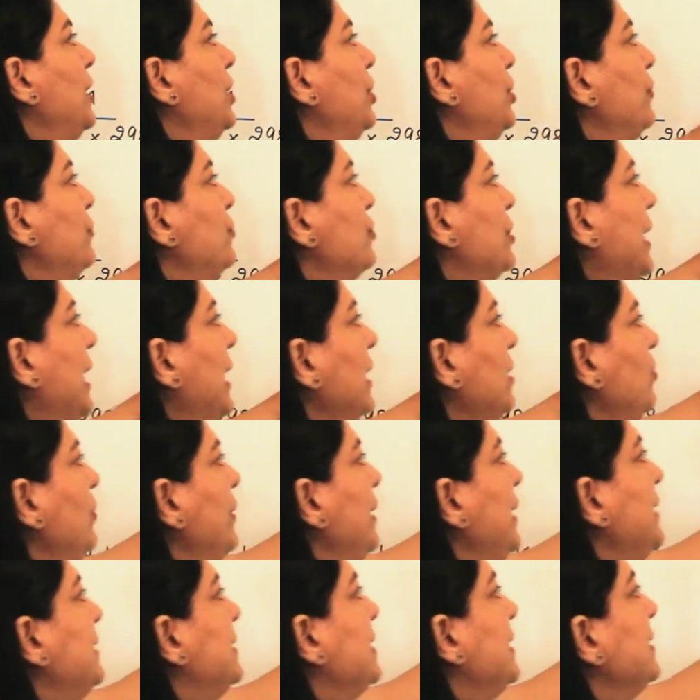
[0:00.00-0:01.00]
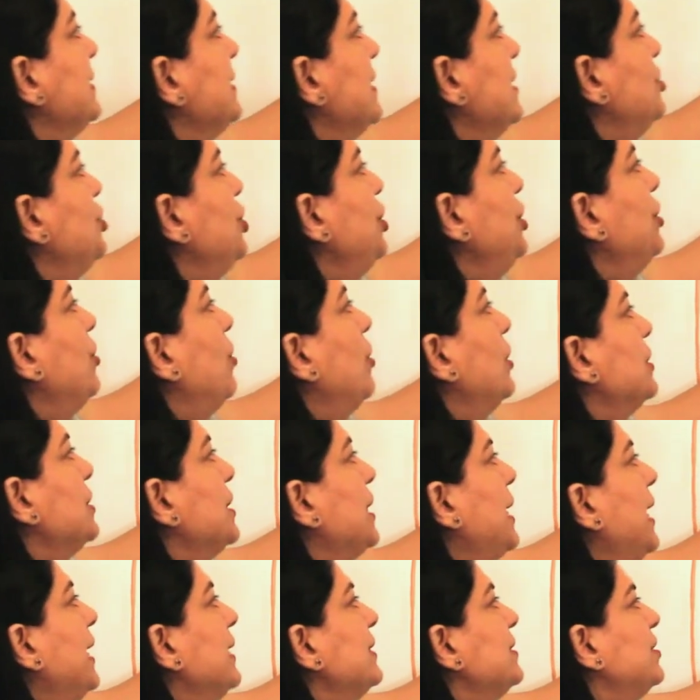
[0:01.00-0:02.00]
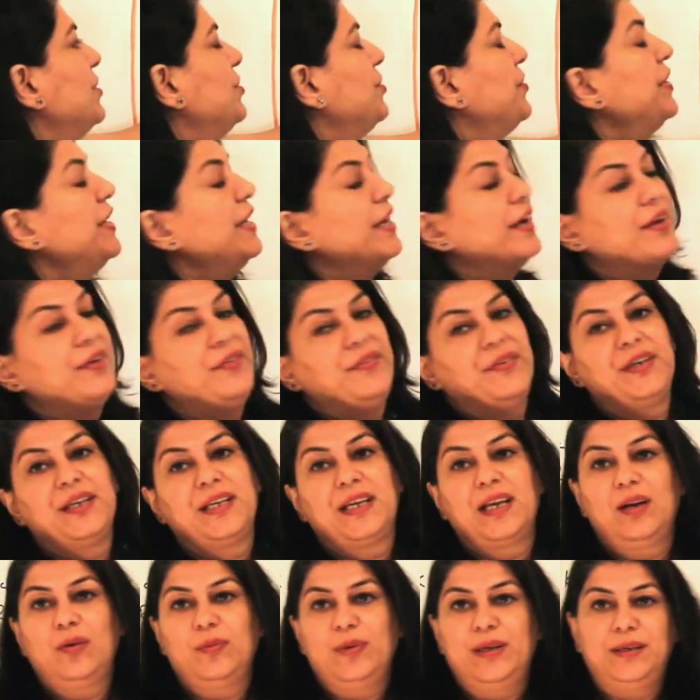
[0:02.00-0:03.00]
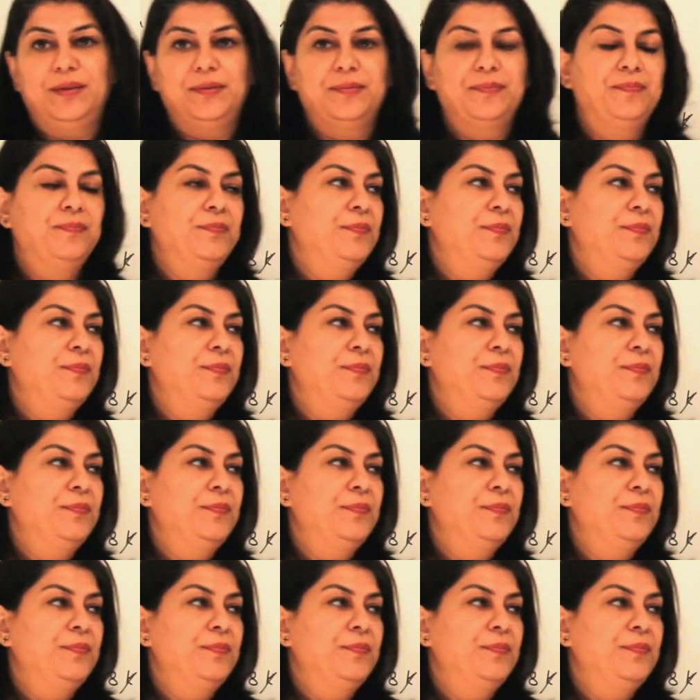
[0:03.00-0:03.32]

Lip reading: You have to calculate delta G naught at 300 Kelvin.